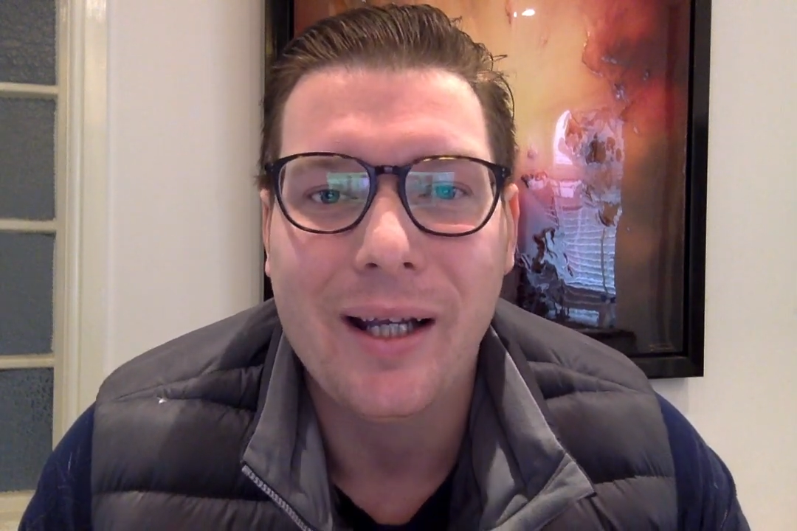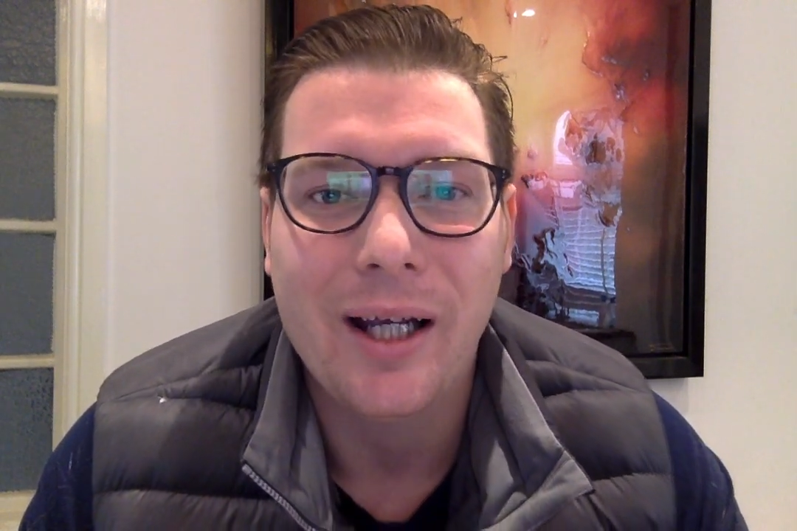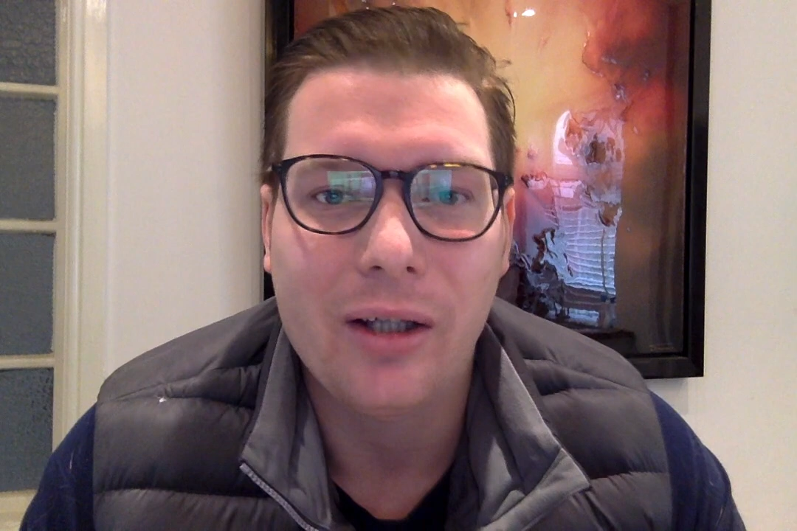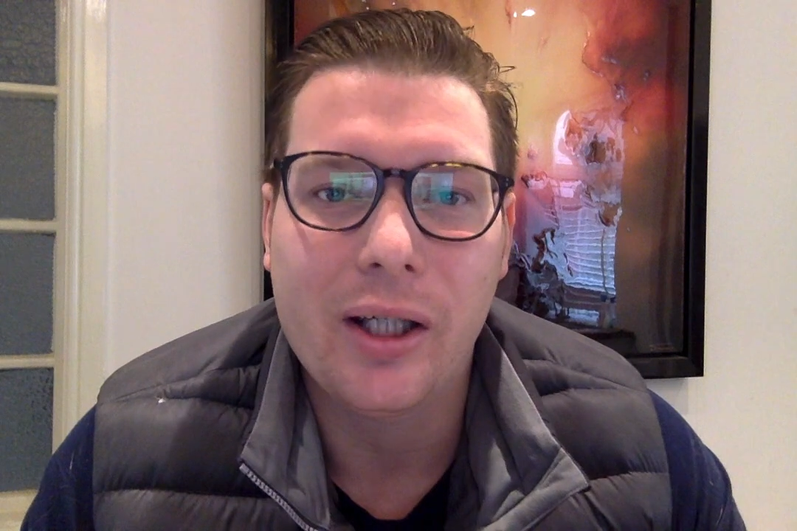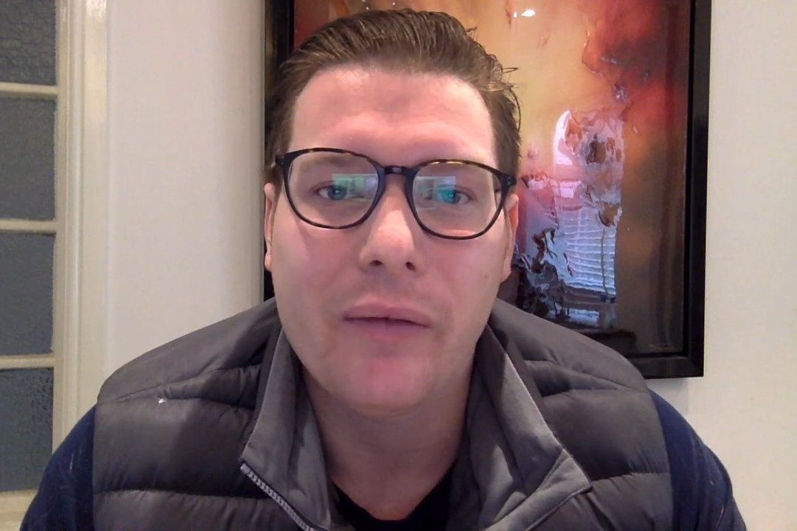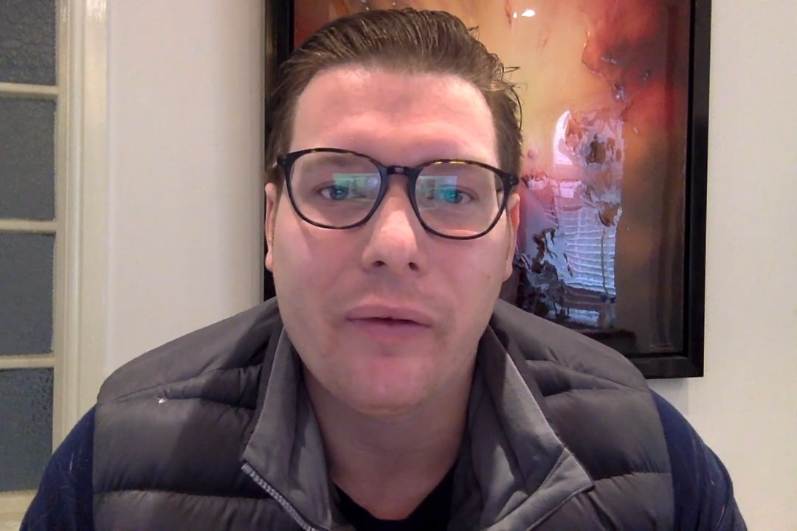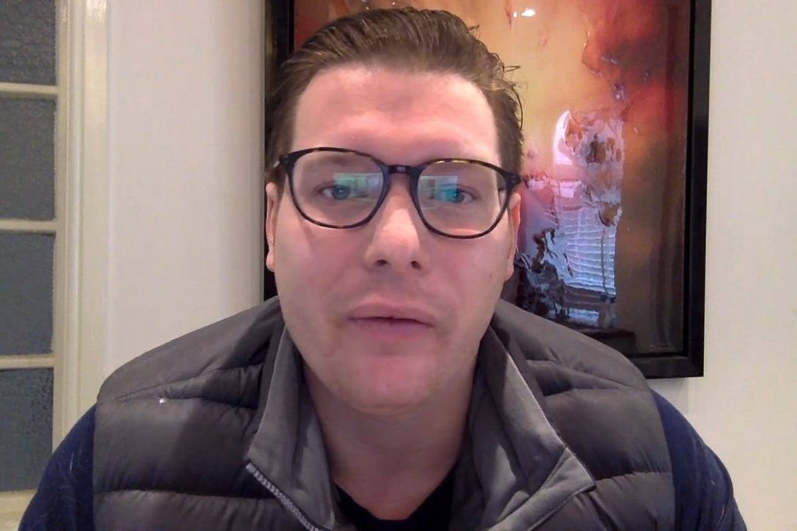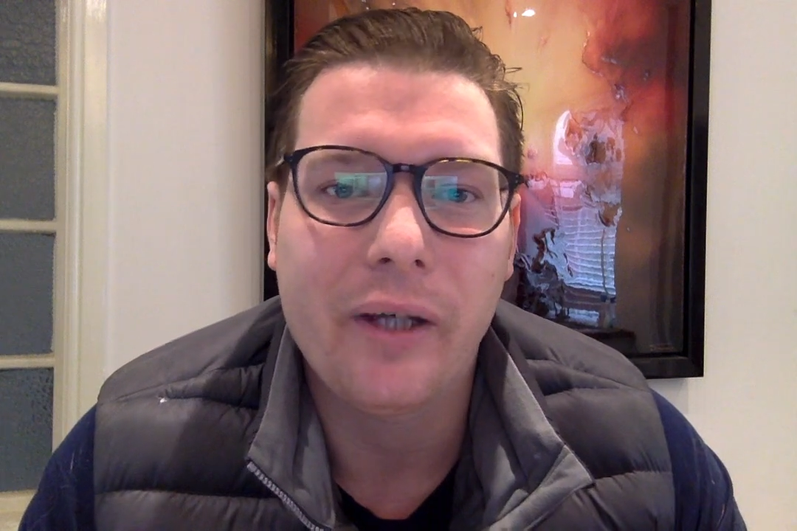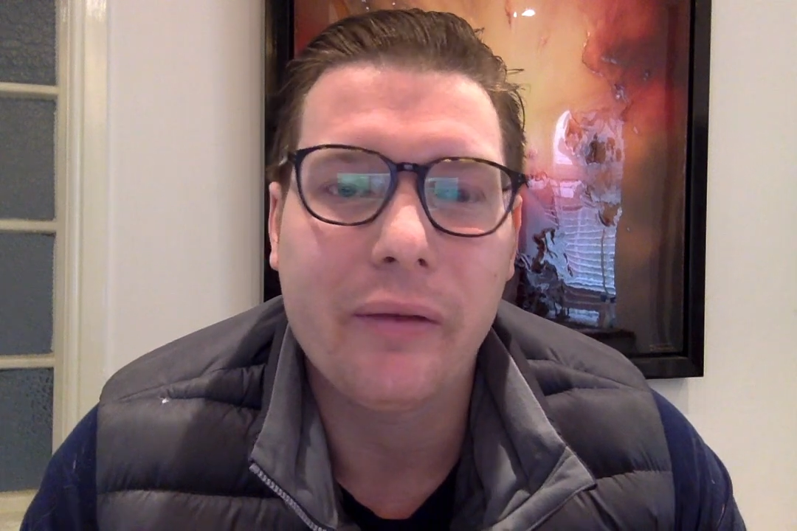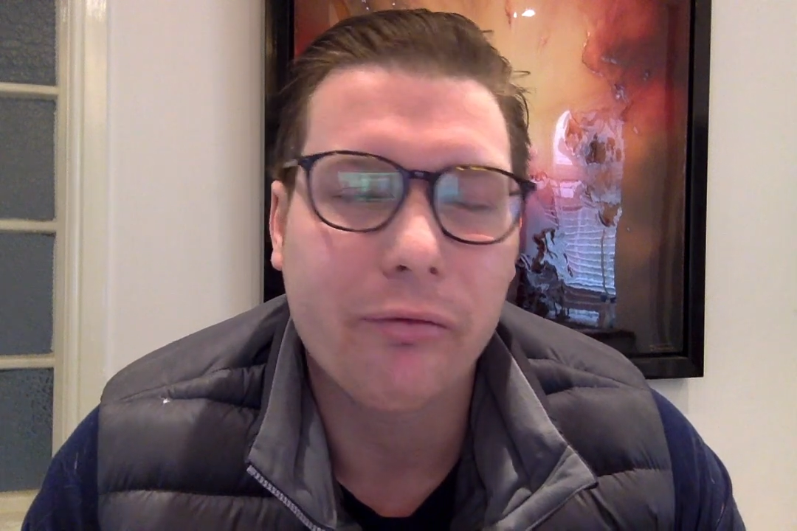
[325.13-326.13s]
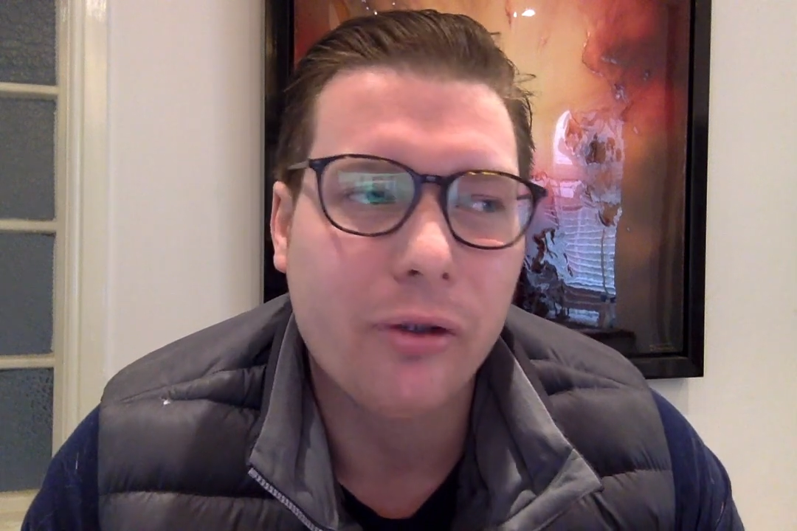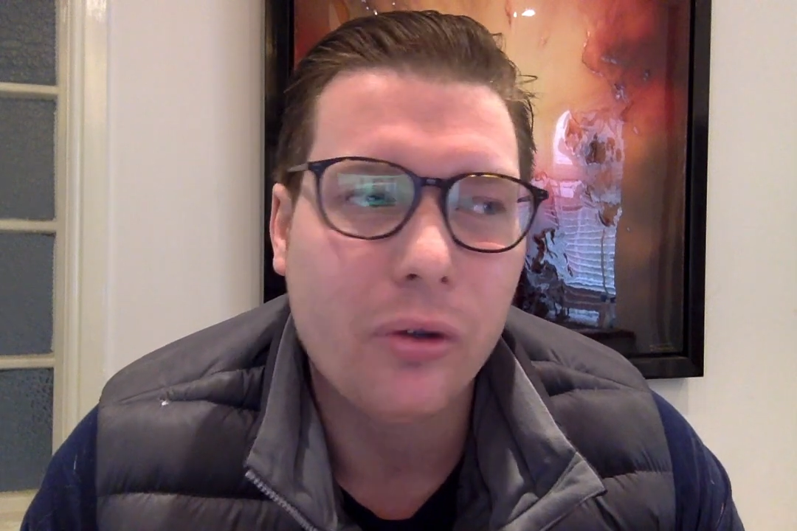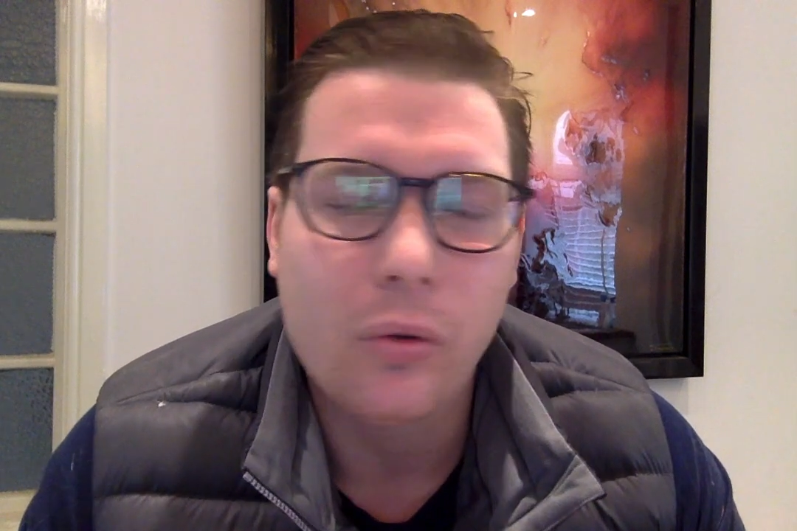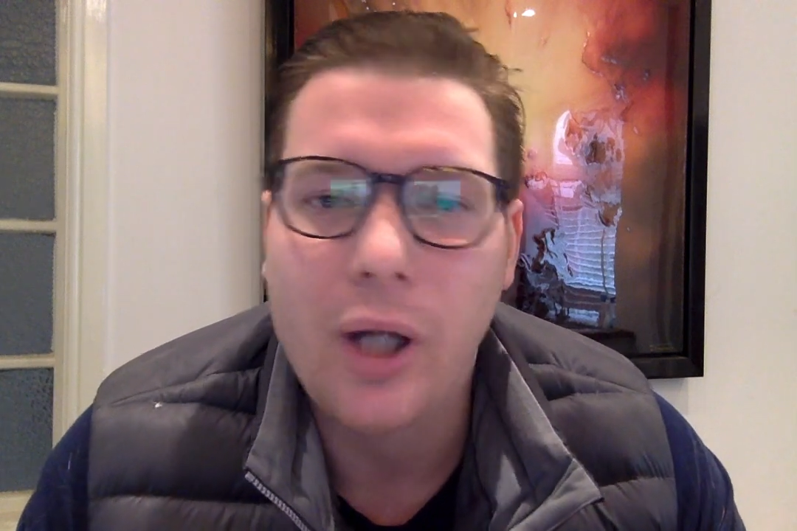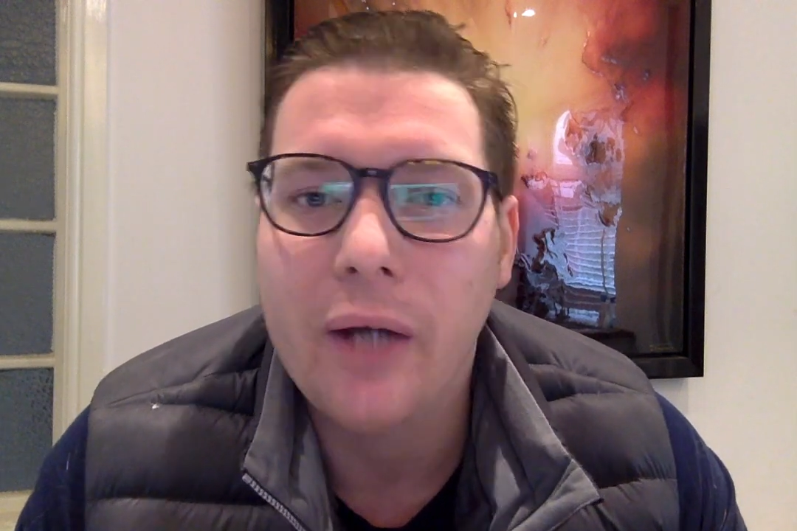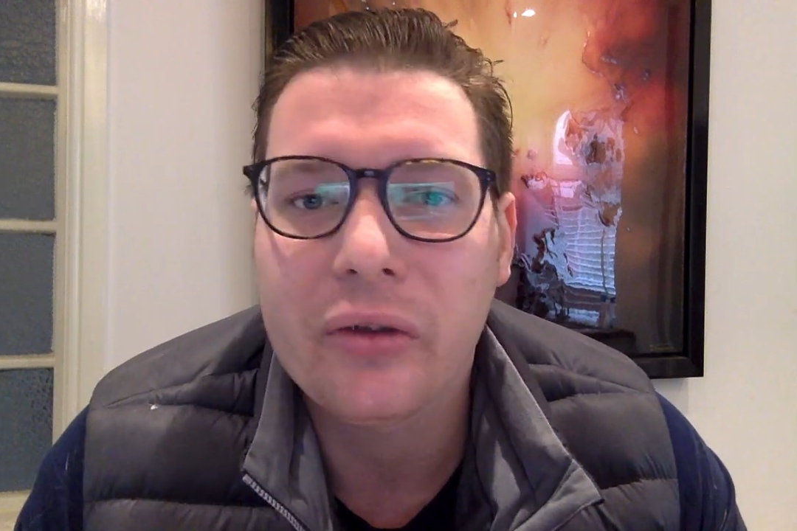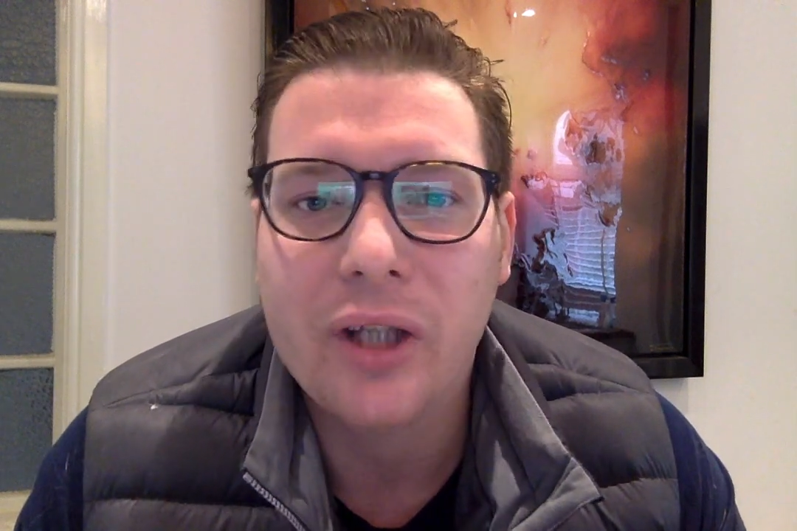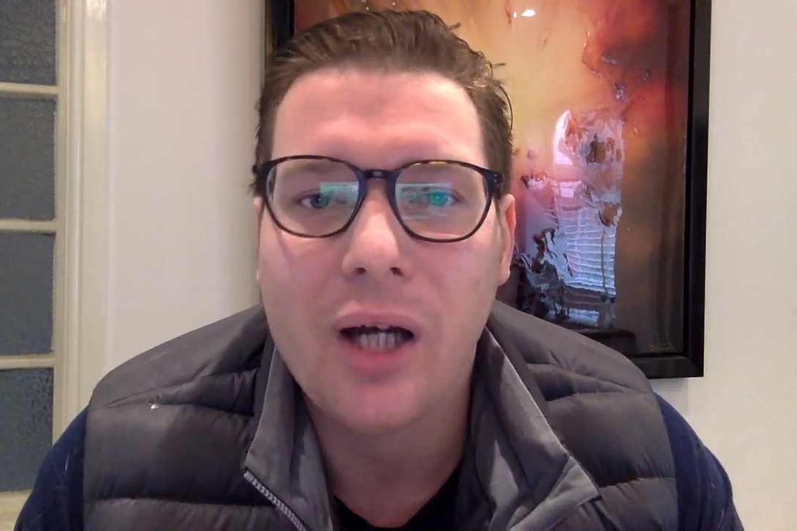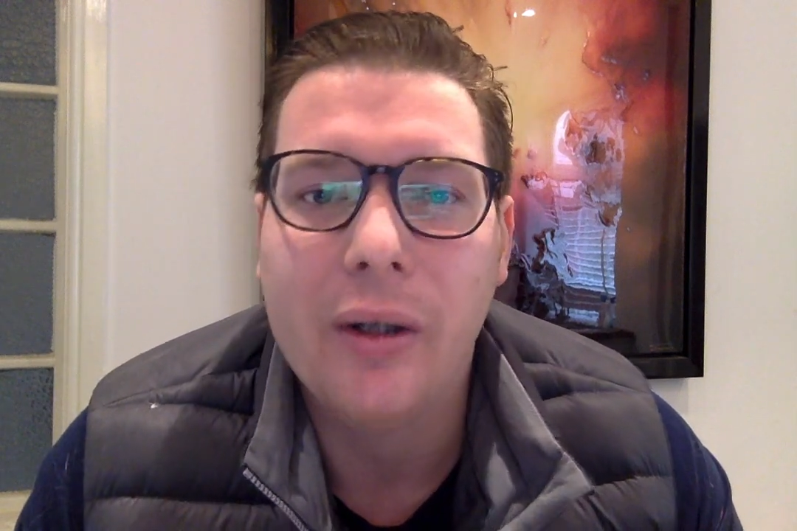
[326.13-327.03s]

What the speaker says: and I lived a very frugal lifestyle.